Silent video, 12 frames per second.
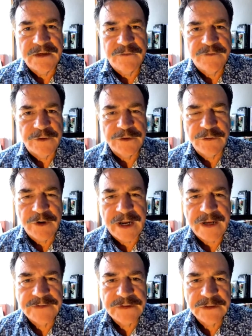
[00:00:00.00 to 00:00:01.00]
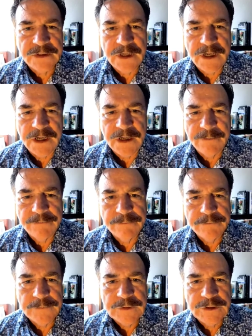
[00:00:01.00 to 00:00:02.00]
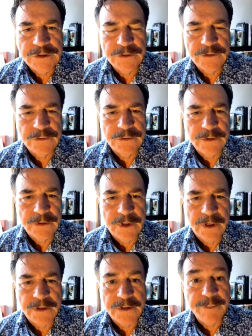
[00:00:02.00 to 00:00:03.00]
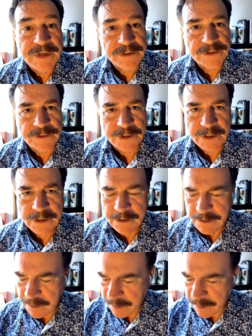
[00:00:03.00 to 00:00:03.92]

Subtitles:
the photographs to the ministry,